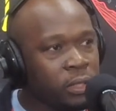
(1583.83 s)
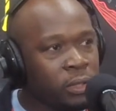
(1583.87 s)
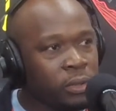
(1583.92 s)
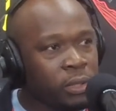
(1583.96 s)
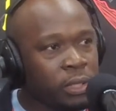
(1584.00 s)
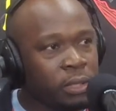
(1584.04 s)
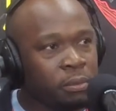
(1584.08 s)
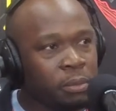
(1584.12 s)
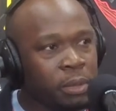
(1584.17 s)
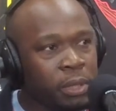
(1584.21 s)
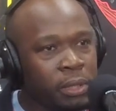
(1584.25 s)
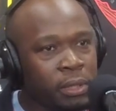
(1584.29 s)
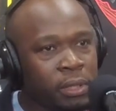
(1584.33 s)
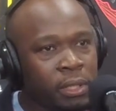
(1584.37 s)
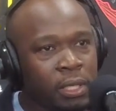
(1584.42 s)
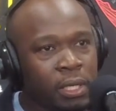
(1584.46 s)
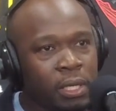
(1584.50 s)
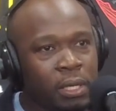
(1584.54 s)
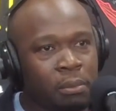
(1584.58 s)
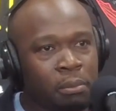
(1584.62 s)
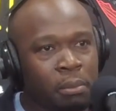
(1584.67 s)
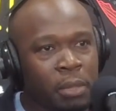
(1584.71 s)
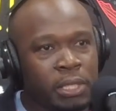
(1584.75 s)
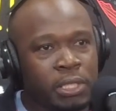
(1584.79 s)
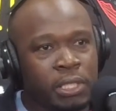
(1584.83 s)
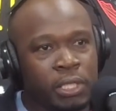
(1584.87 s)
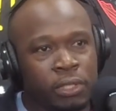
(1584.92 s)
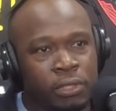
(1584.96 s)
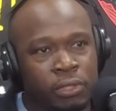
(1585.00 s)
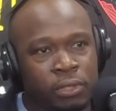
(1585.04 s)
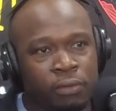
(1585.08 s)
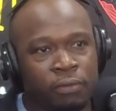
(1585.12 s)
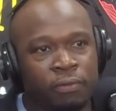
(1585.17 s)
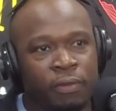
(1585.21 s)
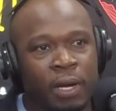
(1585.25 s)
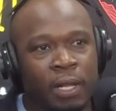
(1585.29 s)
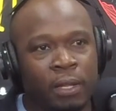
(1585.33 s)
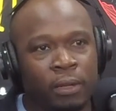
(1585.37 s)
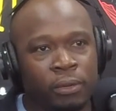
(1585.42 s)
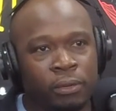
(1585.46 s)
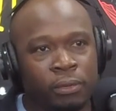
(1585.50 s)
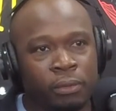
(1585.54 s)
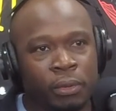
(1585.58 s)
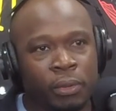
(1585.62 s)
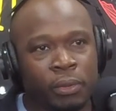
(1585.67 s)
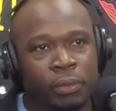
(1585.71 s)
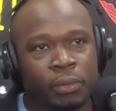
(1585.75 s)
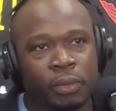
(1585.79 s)
could be much easier to follow
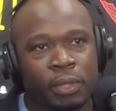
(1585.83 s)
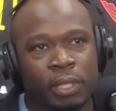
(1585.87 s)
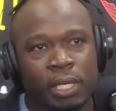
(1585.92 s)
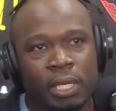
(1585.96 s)
through.